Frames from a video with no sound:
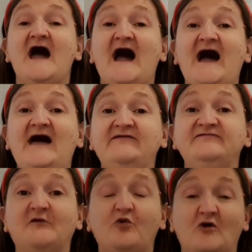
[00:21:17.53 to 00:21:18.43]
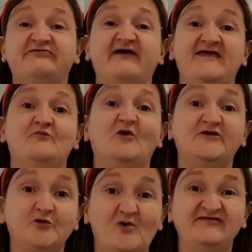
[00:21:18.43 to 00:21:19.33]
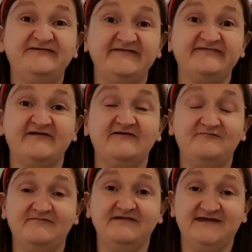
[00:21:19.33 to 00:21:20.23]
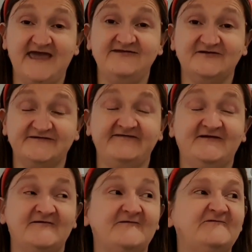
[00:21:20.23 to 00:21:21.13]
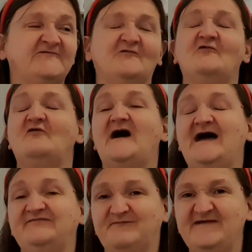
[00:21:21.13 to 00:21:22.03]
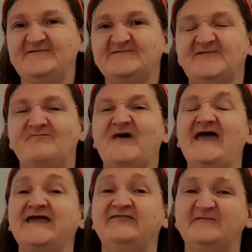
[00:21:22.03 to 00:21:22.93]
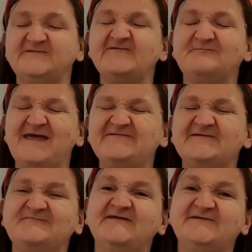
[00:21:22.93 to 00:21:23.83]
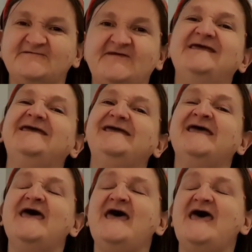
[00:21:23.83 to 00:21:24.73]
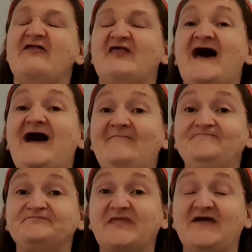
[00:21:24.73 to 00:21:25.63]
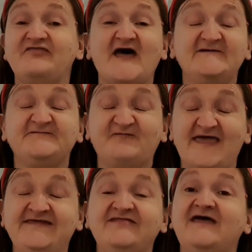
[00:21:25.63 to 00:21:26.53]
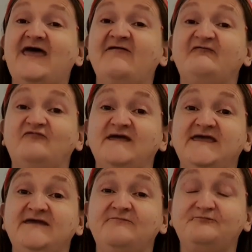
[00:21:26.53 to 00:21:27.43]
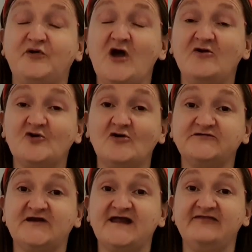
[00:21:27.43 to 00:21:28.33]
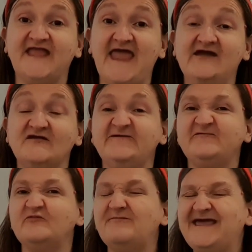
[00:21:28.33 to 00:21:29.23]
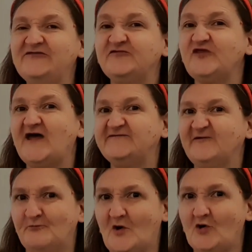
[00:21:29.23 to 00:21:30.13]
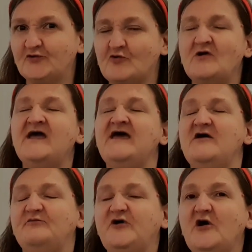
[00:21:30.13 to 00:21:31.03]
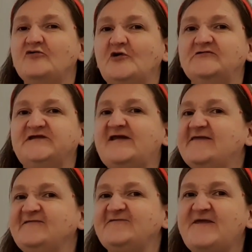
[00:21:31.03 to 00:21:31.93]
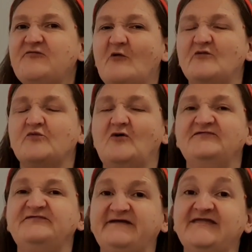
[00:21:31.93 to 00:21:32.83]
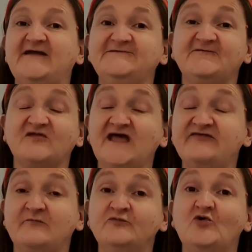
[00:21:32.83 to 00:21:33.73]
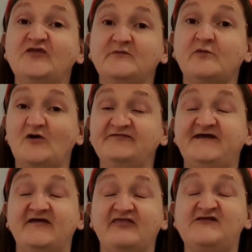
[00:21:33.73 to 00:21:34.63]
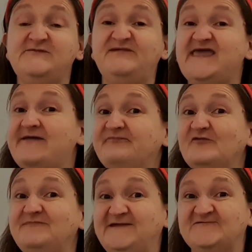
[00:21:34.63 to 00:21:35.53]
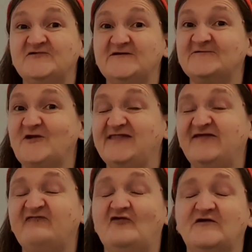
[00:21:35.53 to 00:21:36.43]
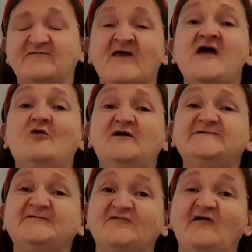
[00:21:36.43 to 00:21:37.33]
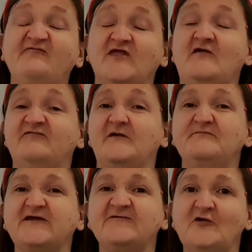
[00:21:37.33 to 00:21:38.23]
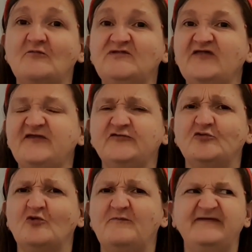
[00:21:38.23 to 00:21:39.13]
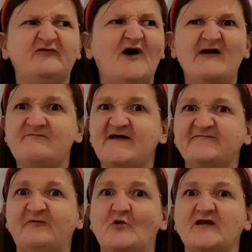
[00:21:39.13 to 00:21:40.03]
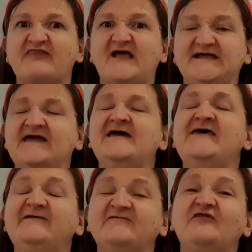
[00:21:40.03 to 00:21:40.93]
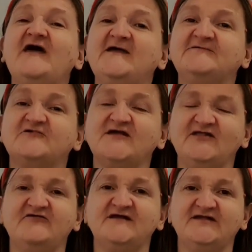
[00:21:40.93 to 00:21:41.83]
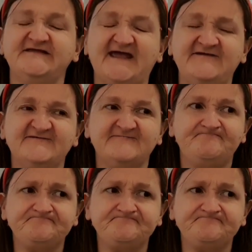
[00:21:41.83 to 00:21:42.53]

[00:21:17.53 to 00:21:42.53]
And what time were you wanting to get your dinner? So I had messaged them back, and they've just messaged me to say that that's fine if we put our order in early. So we might do that tomorrow, put our order in, say what we're wanting, and just let them know that we want it at 3 p.m. They'll make sure it's ready for us, which is lovely of them, because normally they don't open till 4:30, I think. So that is really, really nice.